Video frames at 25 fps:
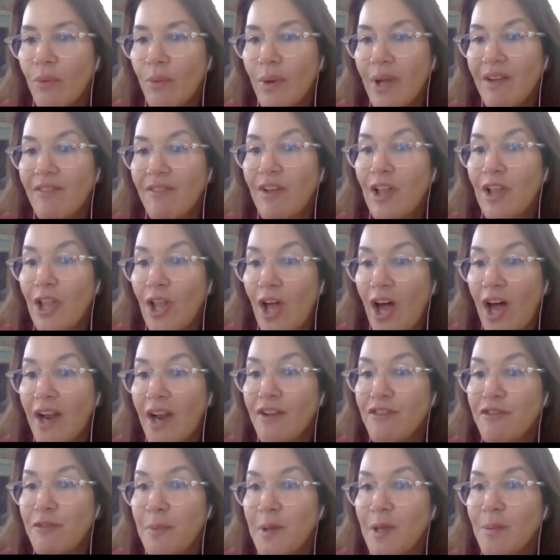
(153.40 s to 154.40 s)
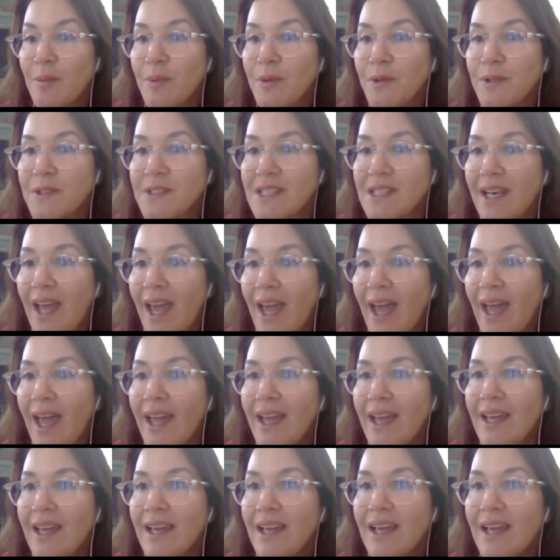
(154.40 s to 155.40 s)
We have a lot of people
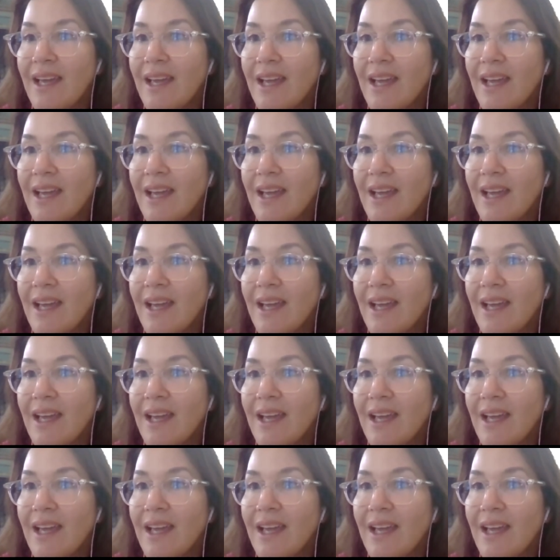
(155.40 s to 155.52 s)
today.